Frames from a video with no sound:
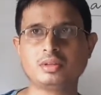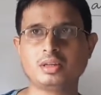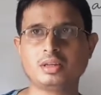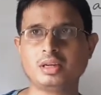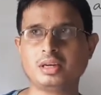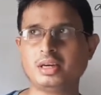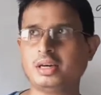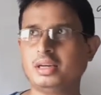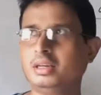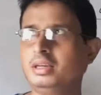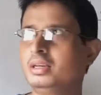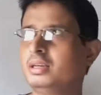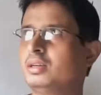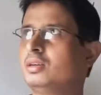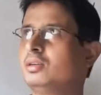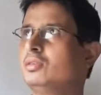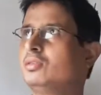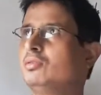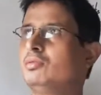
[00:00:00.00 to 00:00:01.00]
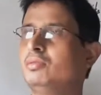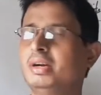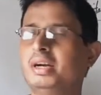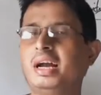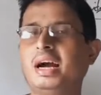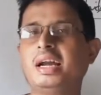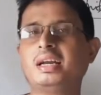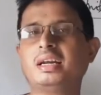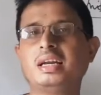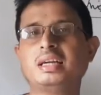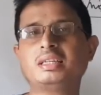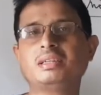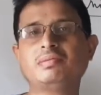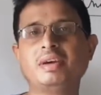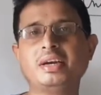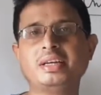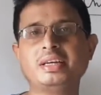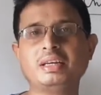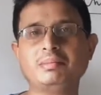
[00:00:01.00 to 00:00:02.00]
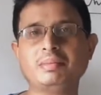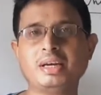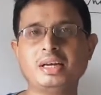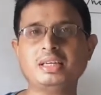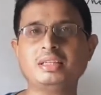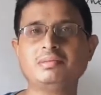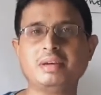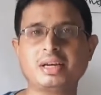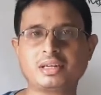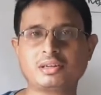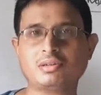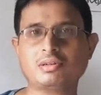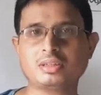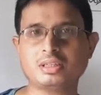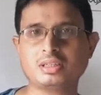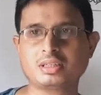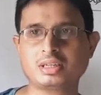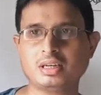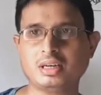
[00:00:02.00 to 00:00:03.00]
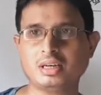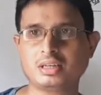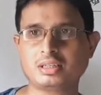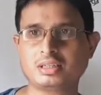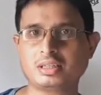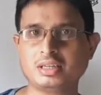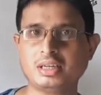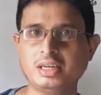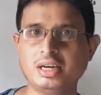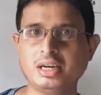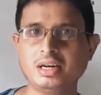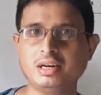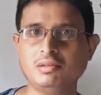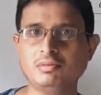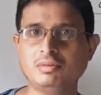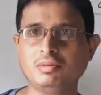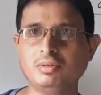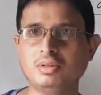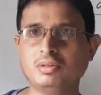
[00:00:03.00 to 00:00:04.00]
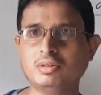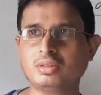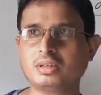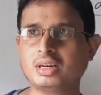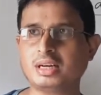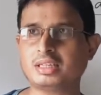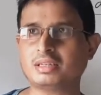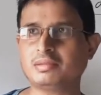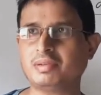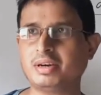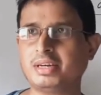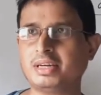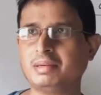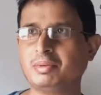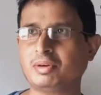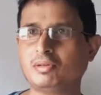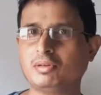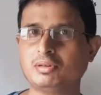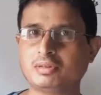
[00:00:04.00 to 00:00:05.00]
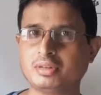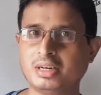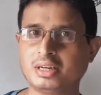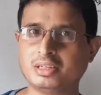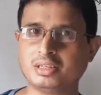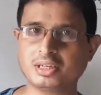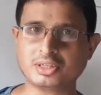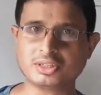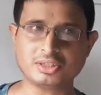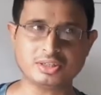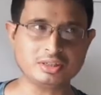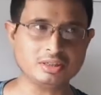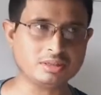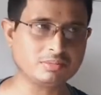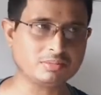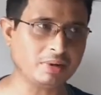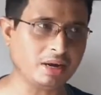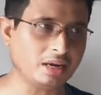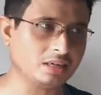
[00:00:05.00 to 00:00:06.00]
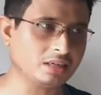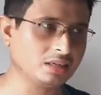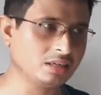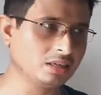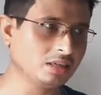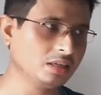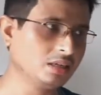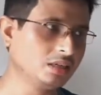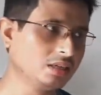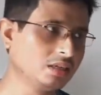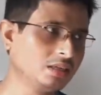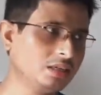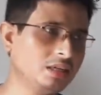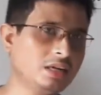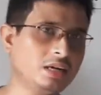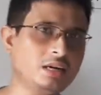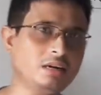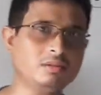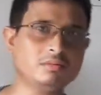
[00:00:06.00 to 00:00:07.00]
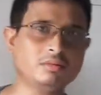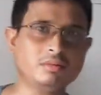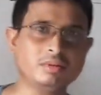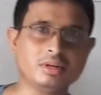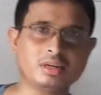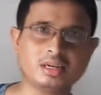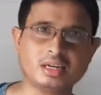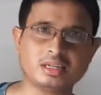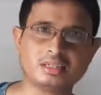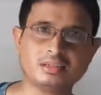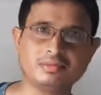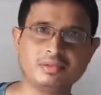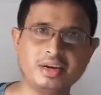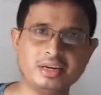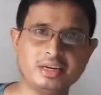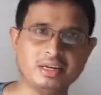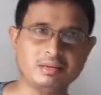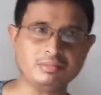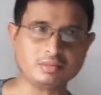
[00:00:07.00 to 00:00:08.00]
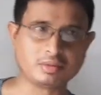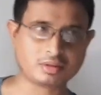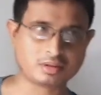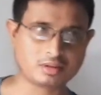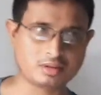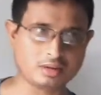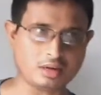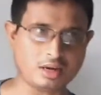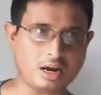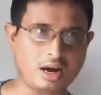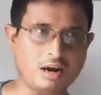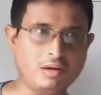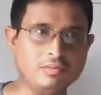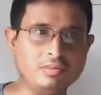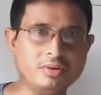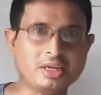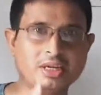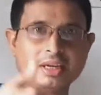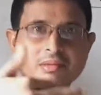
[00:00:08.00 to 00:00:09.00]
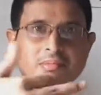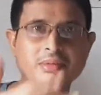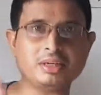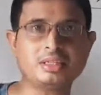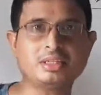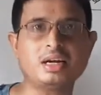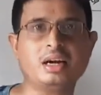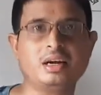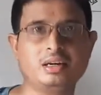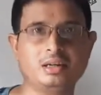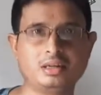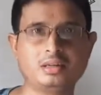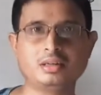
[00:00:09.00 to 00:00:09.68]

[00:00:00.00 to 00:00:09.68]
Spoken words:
and where I classify them as vectors and scalars. Here we will not classify them according to their directions, but here we will classify them how we can measure